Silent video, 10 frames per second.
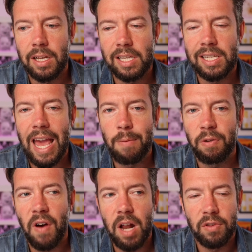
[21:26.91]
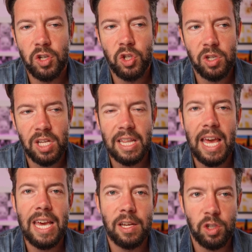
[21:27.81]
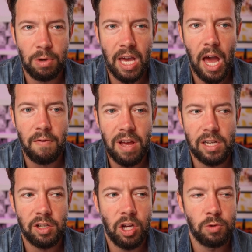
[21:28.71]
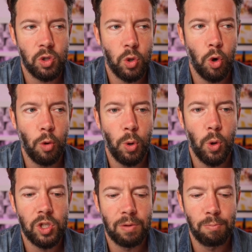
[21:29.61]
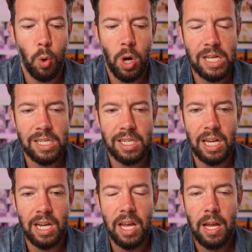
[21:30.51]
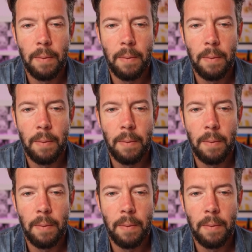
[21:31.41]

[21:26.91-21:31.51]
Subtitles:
it's gamified for the students, that they get something out of it in terms of scoreboards and points and